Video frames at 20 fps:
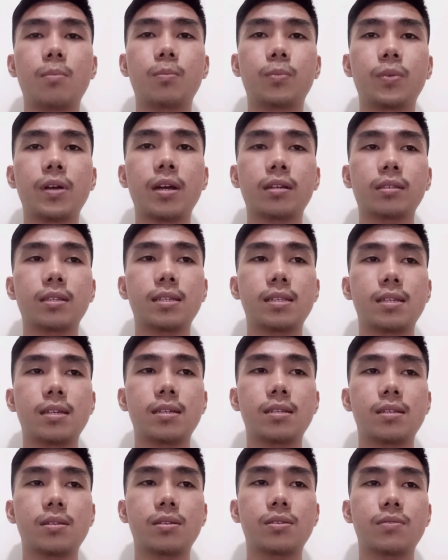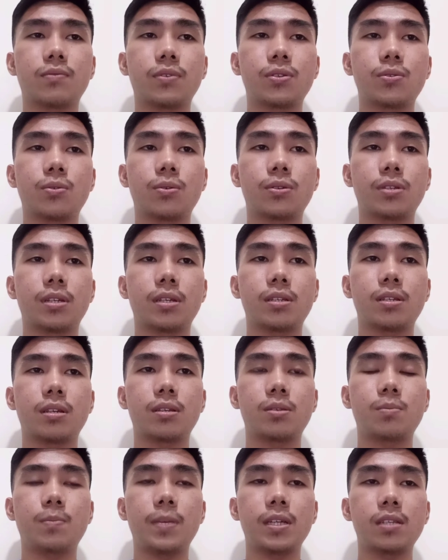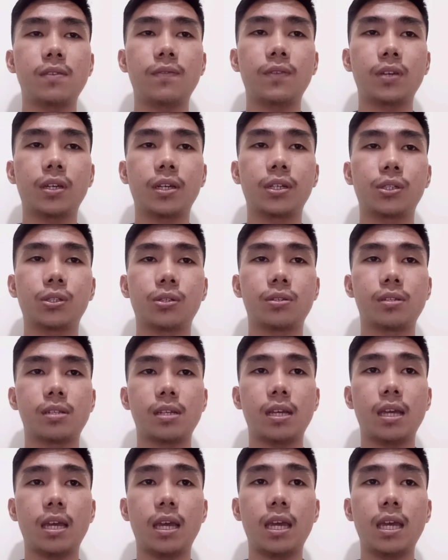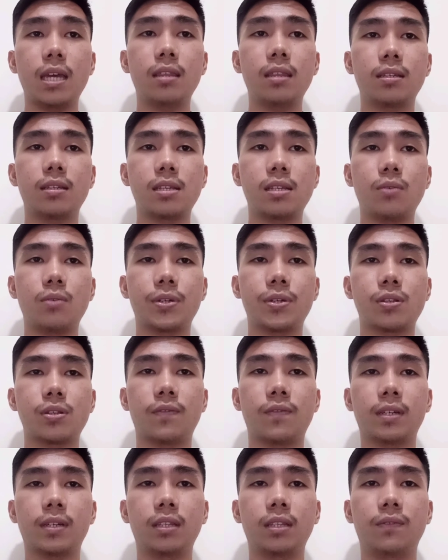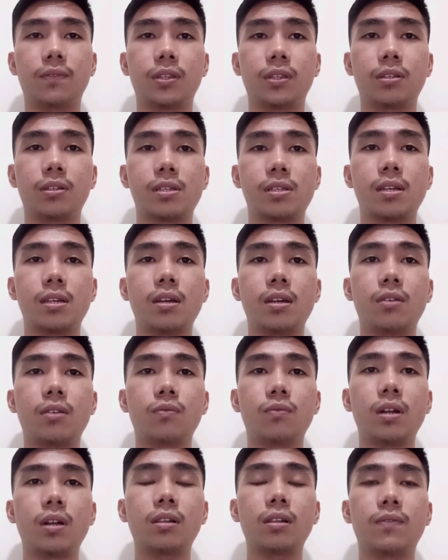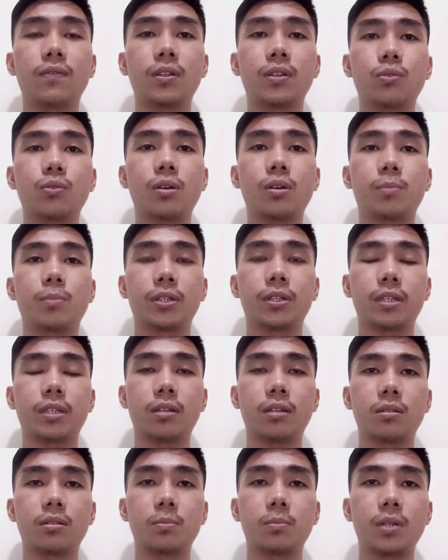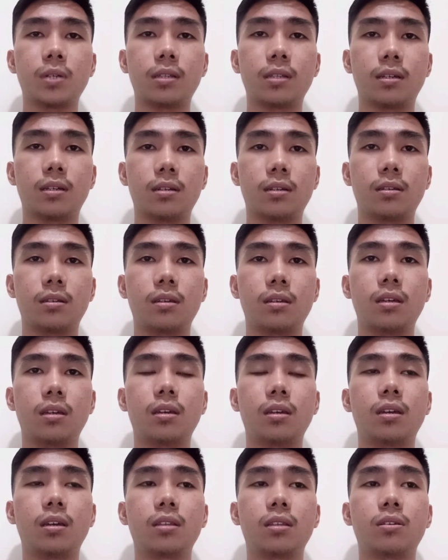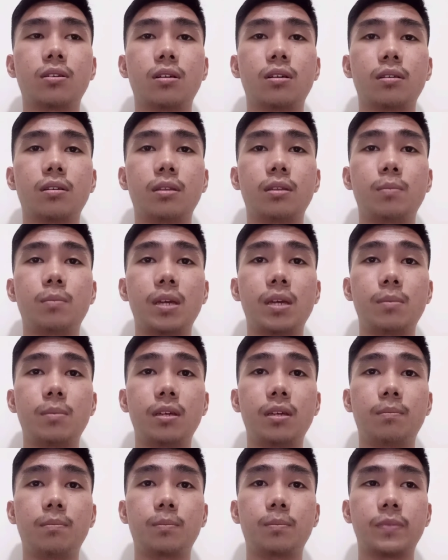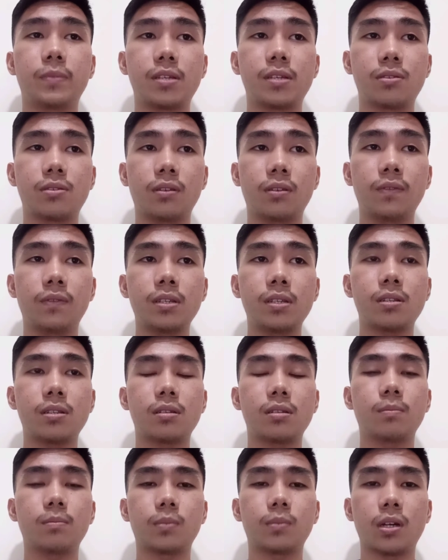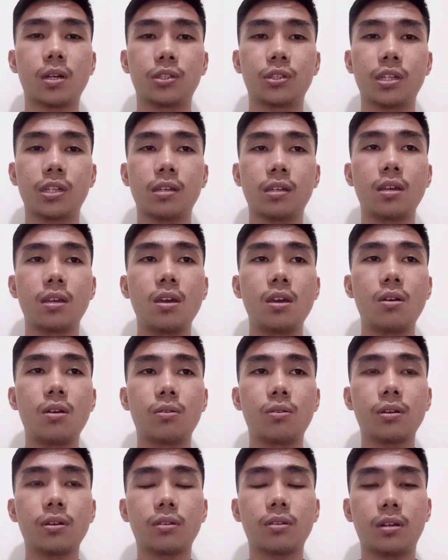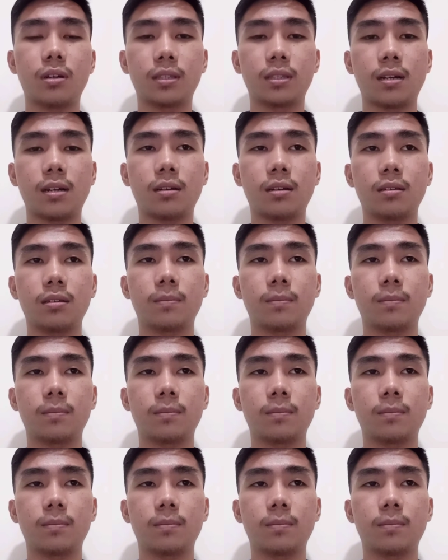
practices, resources, specifications, and the sequence of activities relevant to a particular product. It may be a service, project, or contract,